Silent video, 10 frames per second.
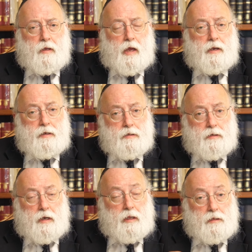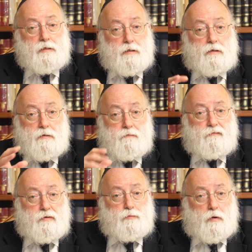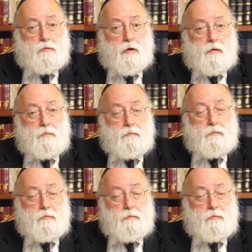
And he said, I listened to the first program,